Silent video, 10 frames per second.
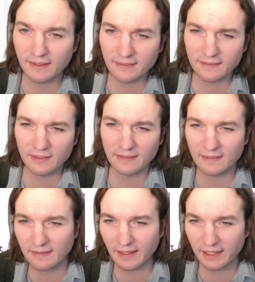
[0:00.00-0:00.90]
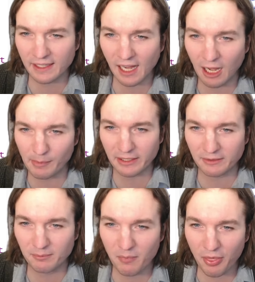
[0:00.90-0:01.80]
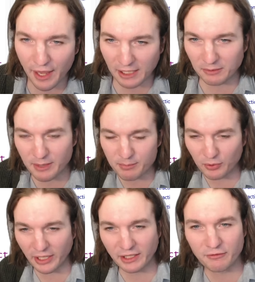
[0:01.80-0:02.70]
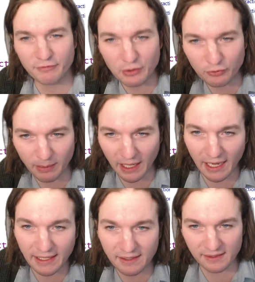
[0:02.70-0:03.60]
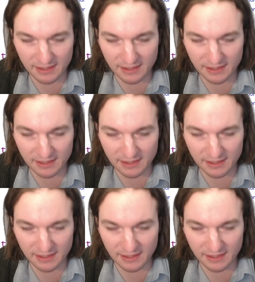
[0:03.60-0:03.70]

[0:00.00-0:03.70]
This just is a common thing people get confused by.